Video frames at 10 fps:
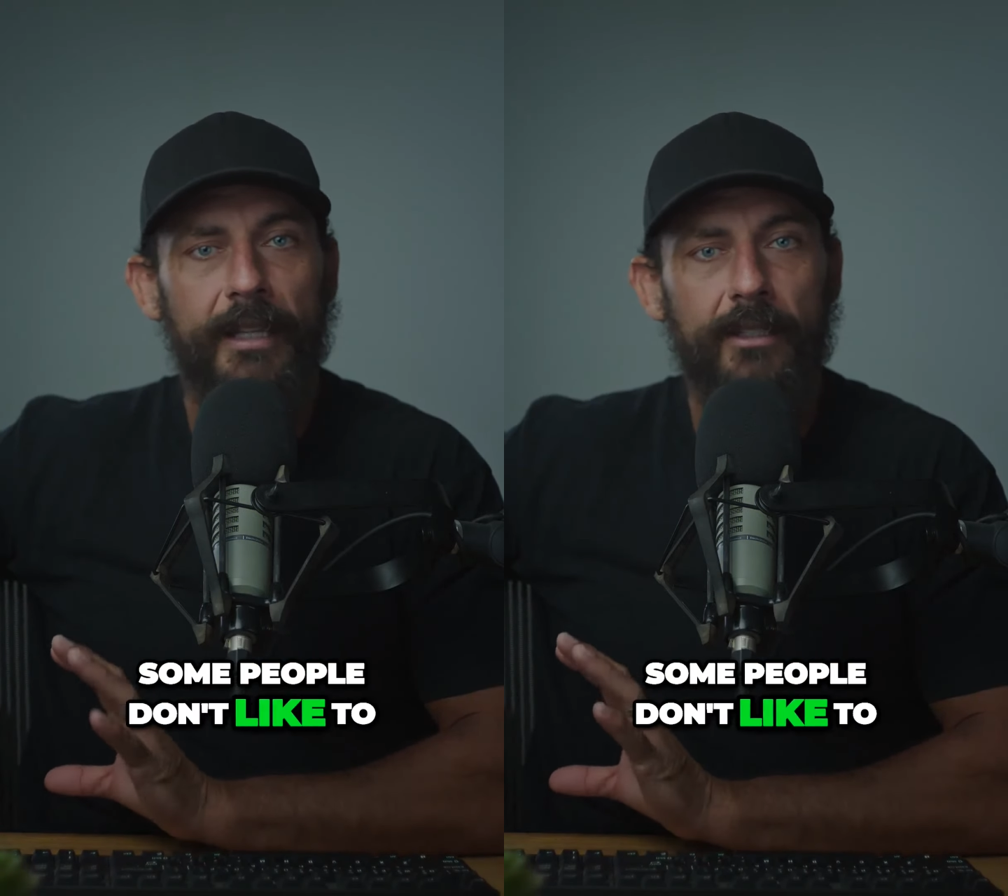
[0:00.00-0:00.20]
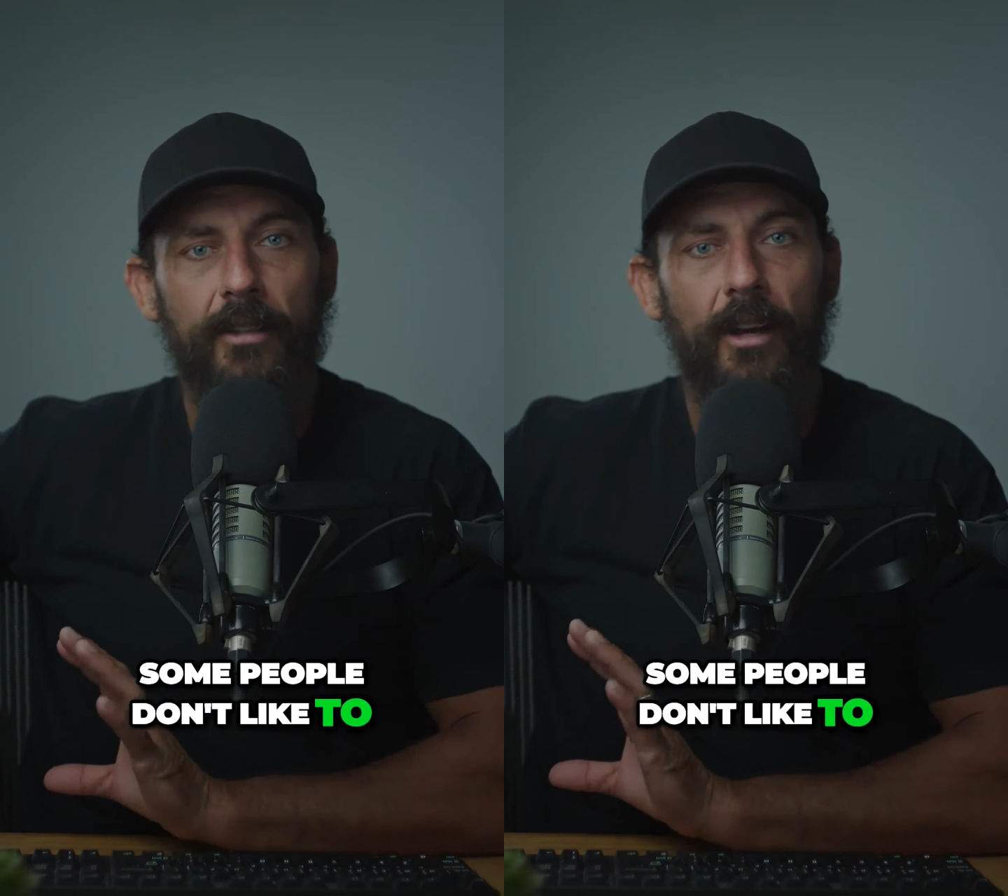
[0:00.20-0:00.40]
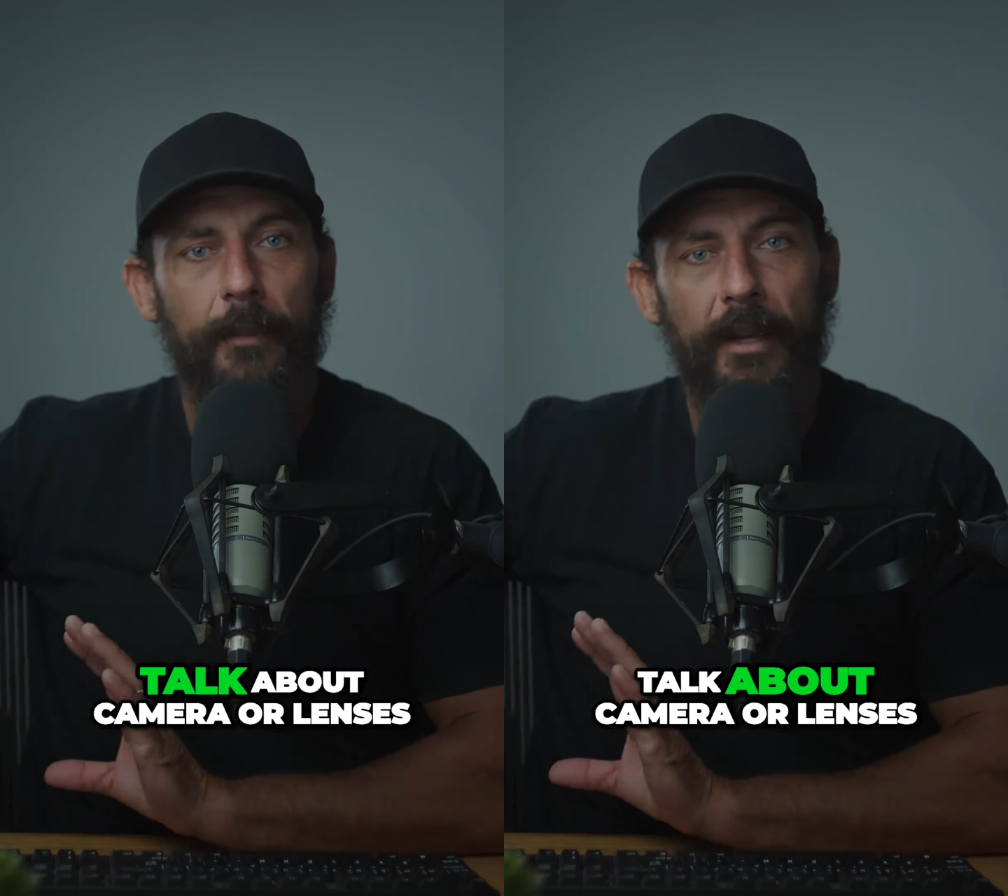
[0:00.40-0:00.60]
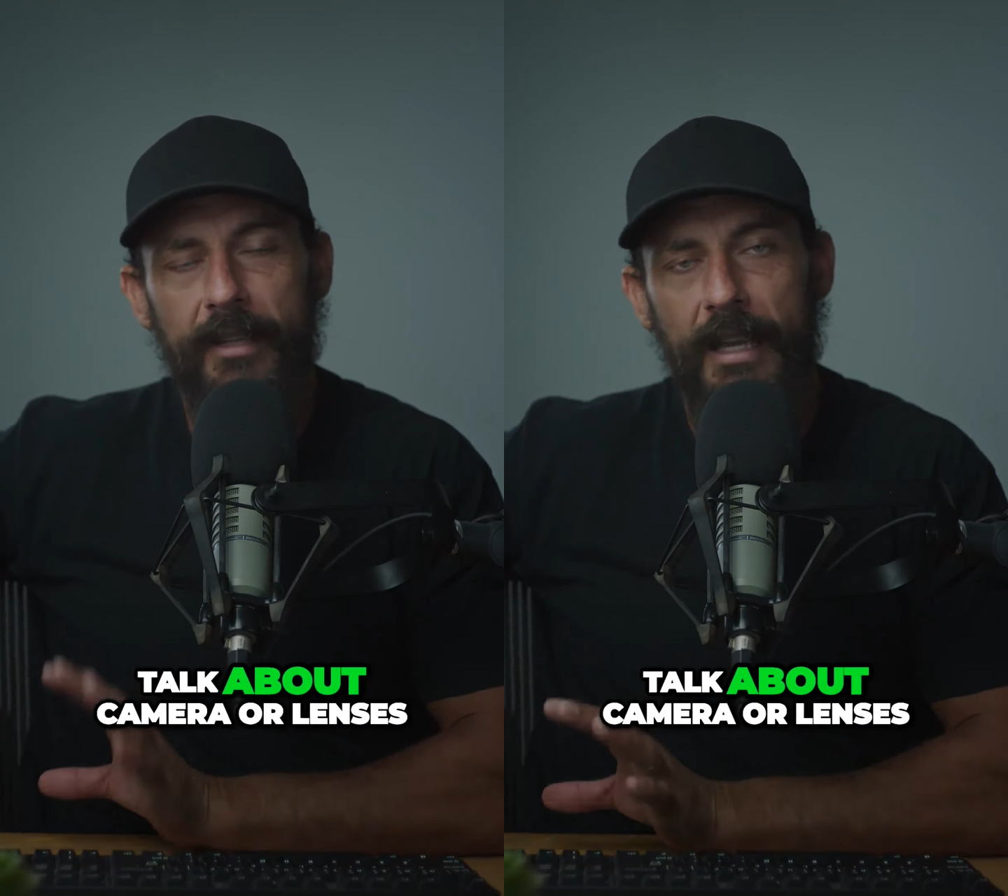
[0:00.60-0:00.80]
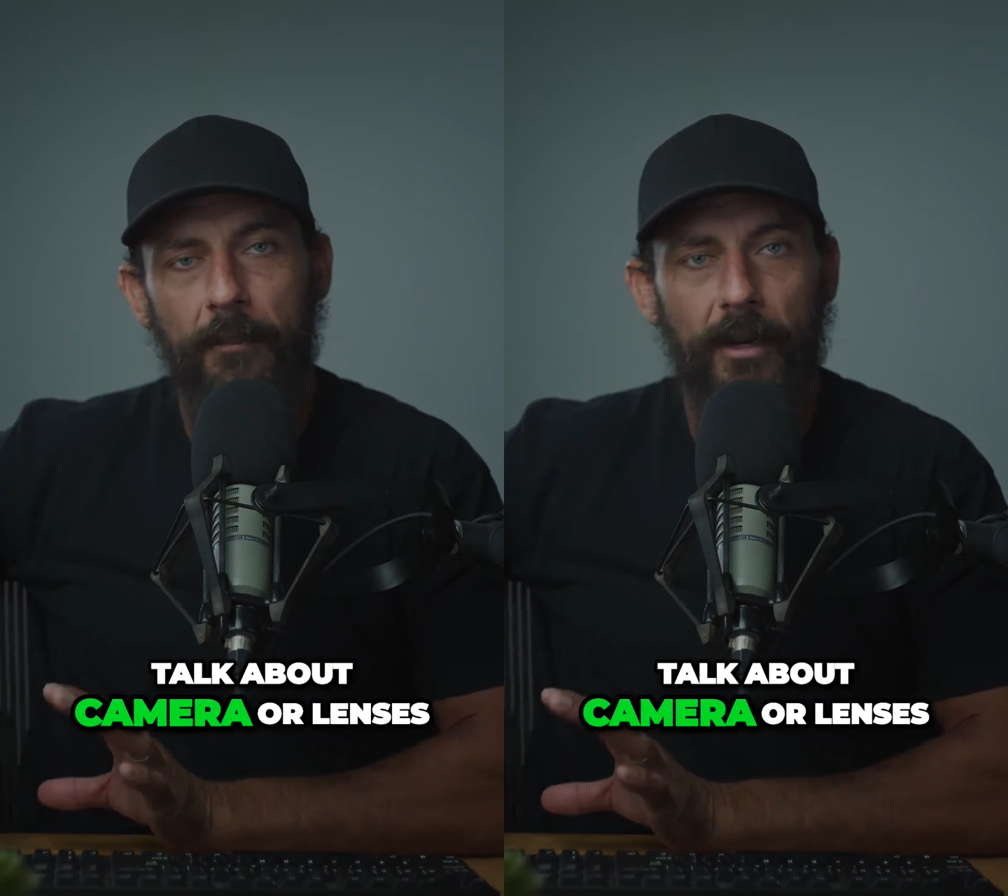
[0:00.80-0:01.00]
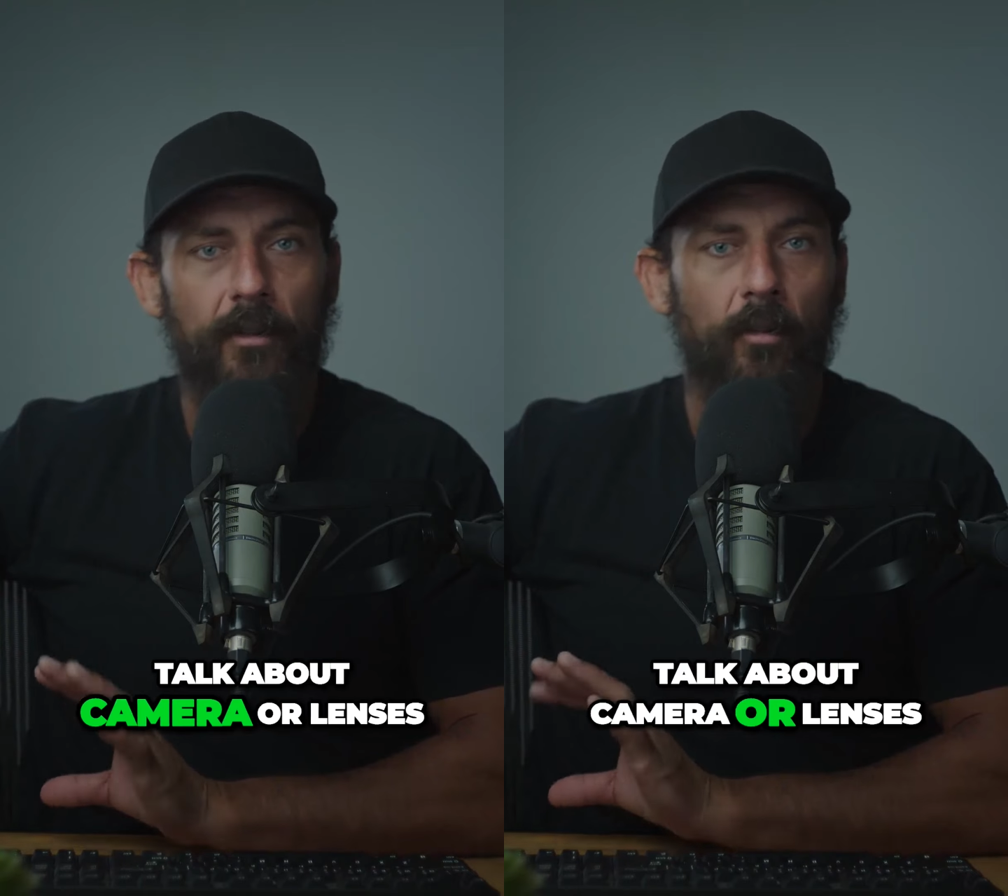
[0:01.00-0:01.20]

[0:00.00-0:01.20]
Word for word: like to talk about camera